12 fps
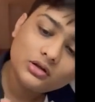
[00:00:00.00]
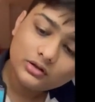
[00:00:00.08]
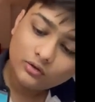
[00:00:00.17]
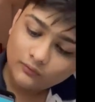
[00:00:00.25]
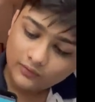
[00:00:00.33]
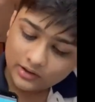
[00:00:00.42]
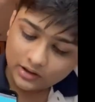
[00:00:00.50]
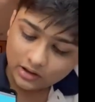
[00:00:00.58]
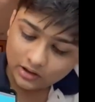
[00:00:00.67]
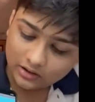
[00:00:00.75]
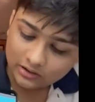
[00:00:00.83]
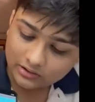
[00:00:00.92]
Over
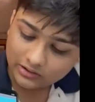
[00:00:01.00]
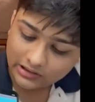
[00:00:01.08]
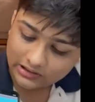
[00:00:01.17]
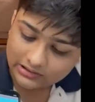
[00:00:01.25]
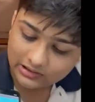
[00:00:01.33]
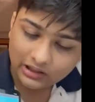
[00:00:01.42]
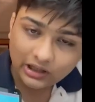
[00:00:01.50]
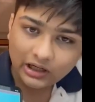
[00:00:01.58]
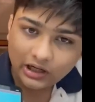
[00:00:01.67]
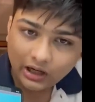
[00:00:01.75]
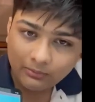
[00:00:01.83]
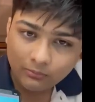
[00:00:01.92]
here there is the
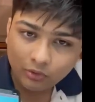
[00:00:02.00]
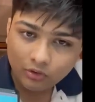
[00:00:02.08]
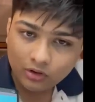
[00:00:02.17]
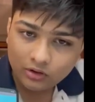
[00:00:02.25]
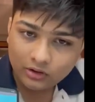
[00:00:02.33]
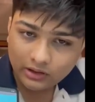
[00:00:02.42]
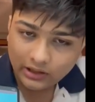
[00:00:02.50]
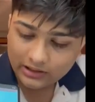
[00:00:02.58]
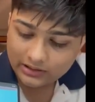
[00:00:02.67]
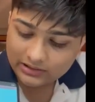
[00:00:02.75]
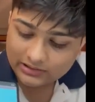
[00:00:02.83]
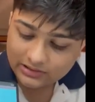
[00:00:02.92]
alarm mode and
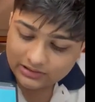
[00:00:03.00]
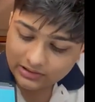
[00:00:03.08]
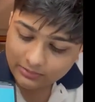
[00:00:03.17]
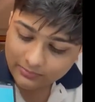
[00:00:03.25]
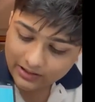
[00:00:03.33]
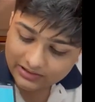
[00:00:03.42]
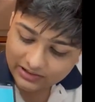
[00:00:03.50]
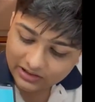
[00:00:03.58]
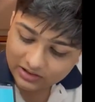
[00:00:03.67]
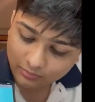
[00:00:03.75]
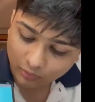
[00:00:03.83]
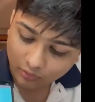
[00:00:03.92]
this is the
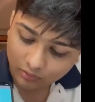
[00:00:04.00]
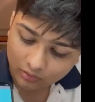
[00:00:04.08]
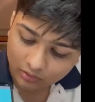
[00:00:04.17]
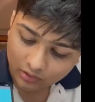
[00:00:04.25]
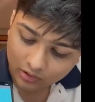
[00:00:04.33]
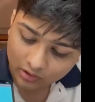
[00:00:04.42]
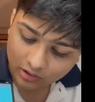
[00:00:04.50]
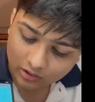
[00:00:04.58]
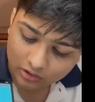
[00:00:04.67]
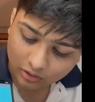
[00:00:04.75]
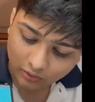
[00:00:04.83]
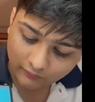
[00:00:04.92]
message mode.
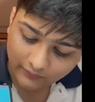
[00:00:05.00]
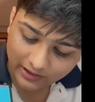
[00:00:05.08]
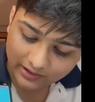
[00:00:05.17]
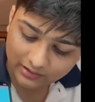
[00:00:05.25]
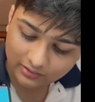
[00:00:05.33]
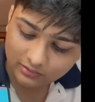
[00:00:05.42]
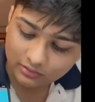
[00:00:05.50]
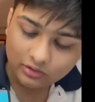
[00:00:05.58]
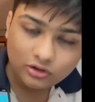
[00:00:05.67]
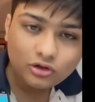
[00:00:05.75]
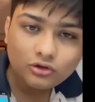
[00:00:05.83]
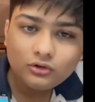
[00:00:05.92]
So when
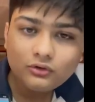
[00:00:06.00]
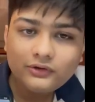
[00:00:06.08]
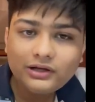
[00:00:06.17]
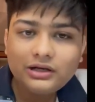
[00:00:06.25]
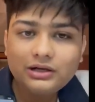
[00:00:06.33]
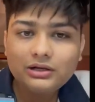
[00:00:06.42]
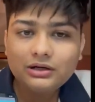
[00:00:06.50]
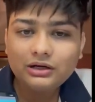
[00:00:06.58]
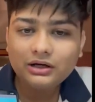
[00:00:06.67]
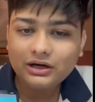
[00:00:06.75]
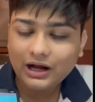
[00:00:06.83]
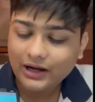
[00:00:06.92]
you will
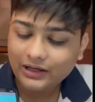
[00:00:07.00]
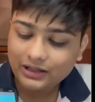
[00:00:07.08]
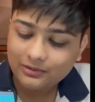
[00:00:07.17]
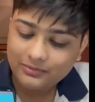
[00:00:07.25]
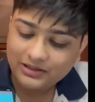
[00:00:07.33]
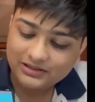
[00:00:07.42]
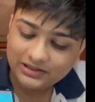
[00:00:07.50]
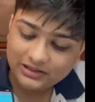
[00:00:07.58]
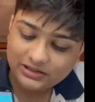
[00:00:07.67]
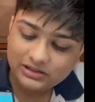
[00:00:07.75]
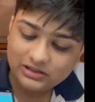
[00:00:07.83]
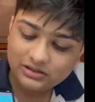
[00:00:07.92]
write a
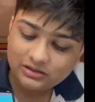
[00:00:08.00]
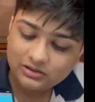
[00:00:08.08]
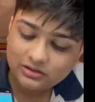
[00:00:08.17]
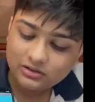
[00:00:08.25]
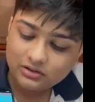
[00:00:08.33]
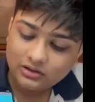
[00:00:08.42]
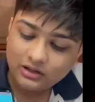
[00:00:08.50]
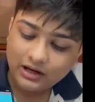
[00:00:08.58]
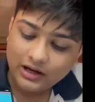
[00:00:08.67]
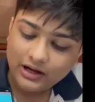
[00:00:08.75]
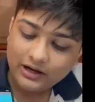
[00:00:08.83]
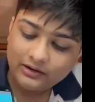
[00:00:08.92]
message
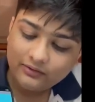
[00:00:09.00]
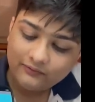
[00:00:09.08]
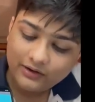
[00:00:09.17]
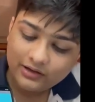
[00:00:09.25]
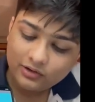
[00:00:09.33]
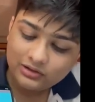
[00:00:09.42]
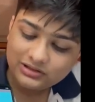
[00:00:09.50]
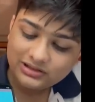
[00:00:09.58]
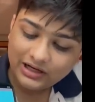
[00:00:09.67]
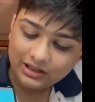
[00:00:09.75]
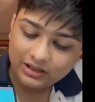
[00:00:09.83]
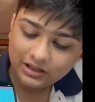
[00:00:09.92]
and when you will
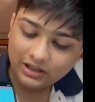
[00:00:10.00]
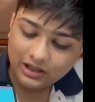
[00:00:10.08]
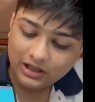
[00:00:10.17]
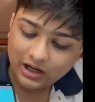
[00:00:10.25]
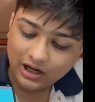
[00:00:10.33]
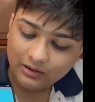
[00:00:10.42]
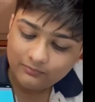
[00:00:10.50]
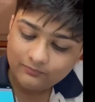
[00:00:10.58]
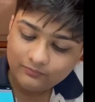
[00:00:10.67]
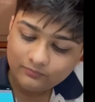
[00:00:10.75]
set a alarm,